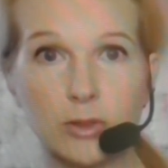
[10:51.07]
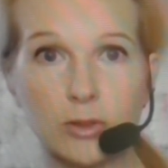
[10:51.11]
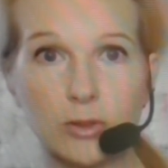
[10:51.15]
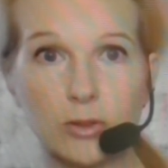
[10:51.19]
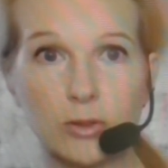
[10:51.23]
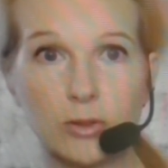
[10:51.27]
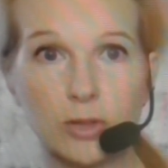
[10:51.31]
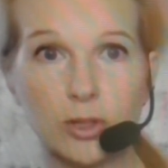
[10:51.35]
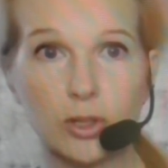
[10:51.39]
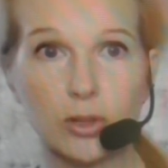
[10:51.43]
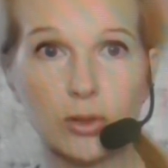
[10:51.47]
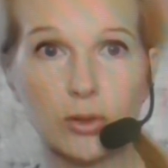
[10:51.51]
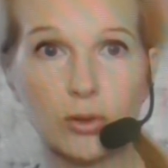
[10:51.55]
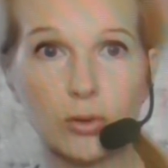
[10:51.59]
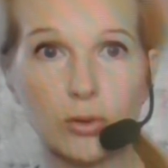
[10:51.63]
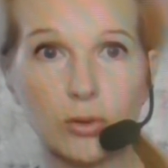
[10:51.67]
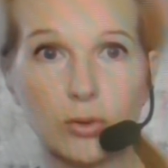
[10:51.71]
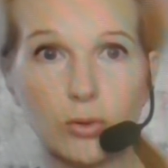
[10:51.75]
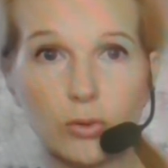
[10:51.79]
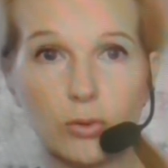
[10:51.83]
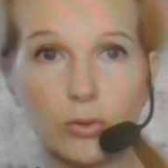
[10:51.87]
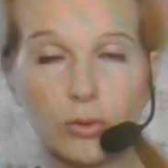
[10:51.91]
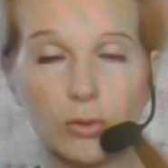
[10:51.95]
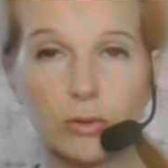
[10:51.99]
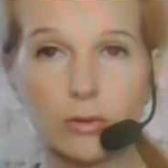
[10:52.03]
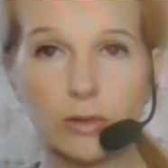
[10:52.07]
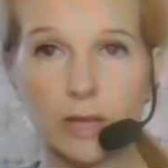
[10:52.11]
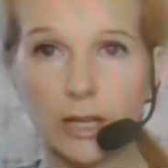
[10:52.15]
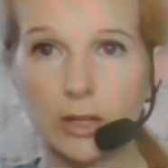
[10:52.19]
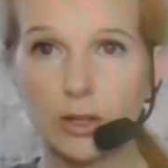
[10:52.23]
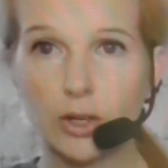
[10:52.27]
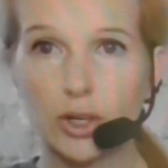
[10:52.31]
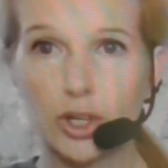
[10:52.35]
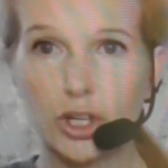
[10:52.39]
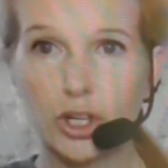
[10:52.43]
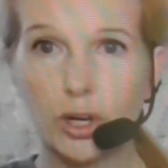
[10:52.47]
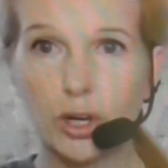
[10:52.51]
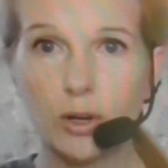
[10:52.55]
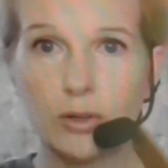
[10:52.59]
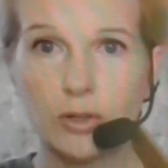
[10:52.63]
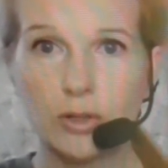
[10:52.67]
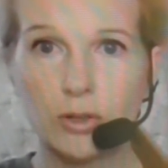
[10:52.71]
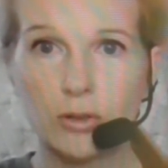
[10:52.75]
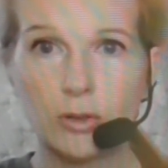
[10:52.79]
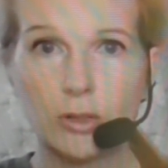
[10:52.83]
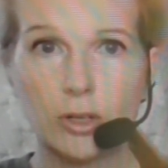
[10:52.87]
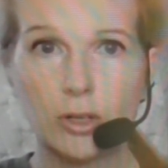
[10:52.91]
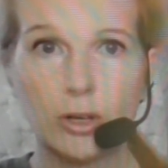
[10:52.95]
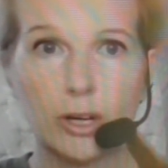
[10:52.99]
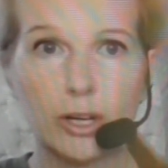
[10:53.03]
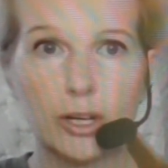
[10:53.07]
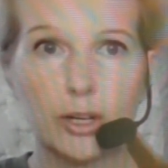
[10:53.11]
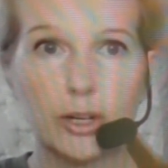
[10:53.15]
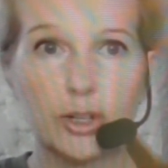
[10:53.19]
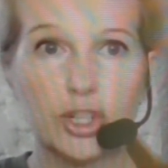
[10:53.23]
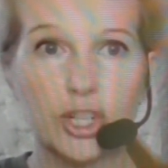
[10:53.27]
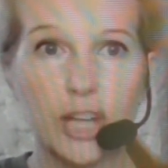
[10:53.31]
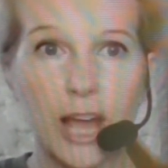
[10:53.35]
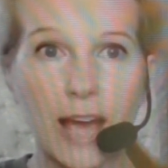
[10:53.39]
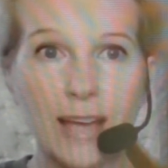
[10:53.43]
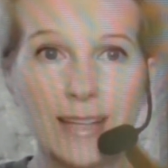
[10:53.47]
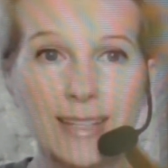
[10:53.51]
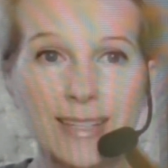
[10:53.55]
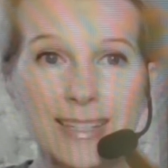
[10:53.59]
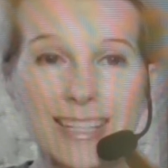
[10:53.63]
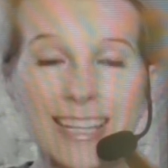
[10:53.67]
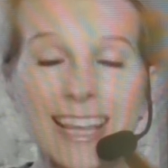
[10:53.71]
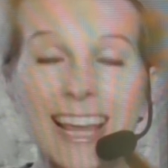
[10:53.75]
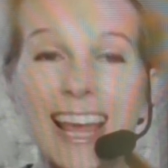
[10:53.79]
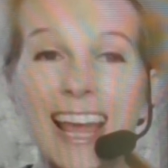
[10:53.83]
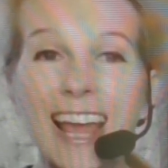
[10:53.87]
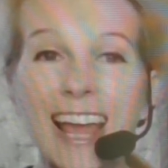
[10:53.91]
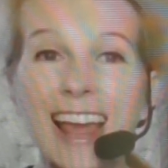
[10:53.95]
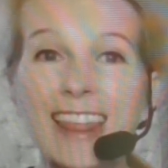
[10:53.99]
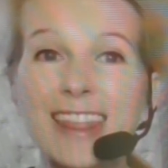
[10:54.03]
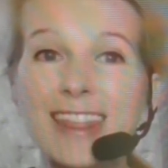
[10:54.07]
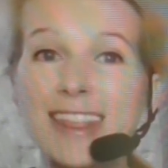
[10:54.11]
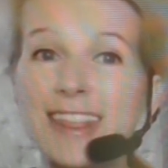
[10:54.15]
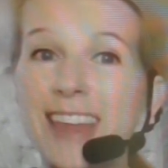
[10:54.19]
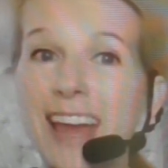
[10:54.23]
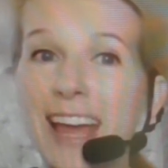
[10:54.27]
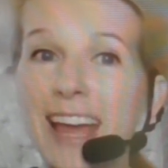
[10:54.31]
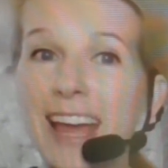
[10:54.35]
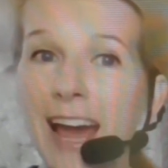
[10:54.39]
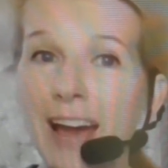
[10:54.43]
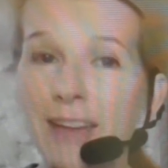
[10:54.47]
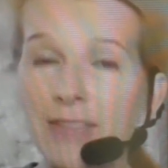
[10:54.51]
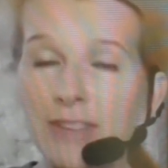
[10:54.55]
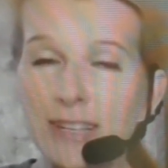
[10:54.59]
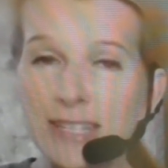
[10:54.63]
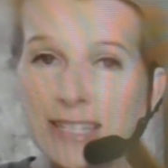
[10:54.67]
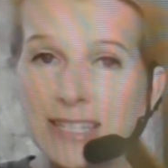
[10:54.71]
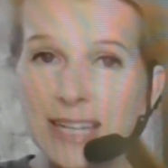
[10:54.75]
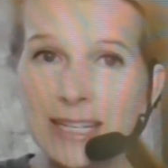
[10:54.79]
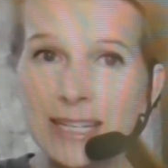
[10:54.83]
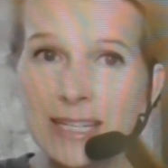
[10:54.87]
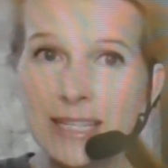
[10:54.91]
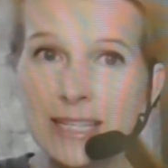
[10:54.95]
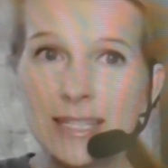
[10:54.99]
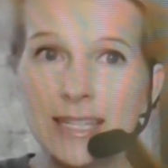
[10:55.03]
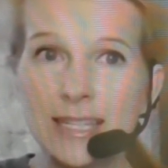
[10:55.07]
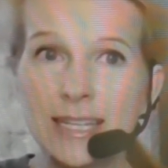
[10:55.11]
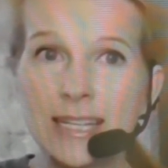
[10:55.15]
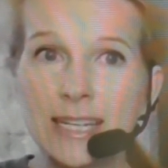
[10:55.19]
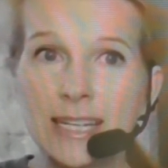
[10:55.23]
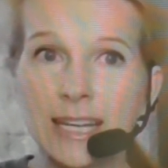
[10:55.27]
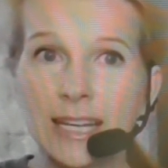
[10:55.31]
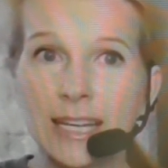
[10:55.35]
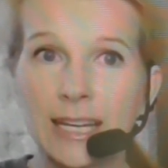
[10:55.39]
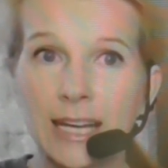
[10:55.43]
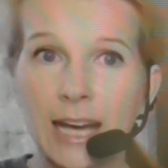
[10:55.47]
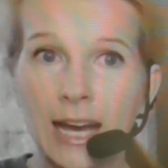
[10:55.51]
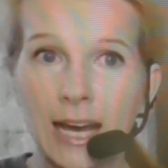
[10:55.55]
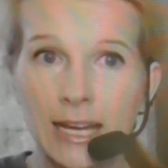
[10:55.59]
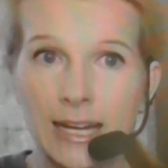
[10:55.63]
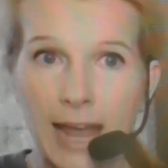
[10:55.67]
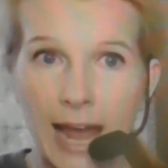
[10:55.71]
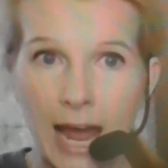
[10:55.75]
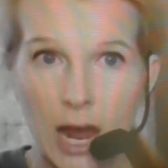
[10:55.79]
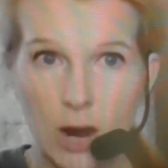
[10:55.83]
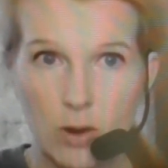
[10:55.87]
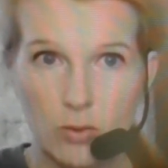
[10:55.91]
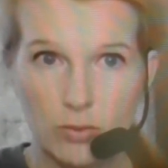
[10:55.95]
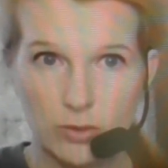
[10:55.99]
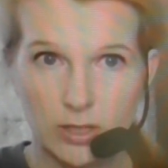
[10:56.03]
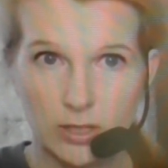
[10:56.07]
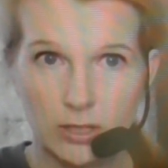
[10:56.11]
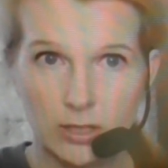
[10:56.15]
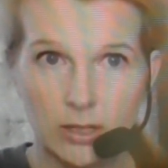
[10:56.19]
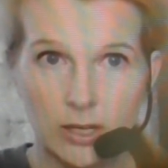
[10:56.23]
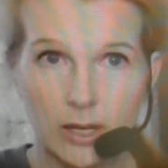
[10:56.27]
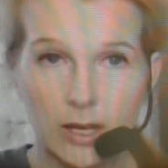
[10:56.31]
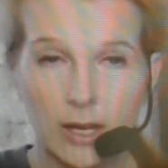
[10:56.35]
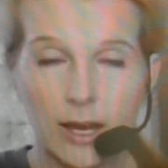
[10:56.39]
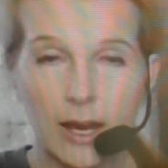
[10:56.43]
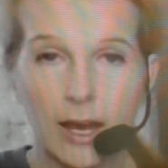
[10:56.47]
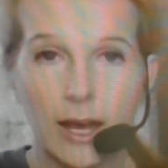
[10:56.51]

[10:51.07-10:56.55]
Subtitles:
to like a shirt or your chest, they have a tendency to cut out.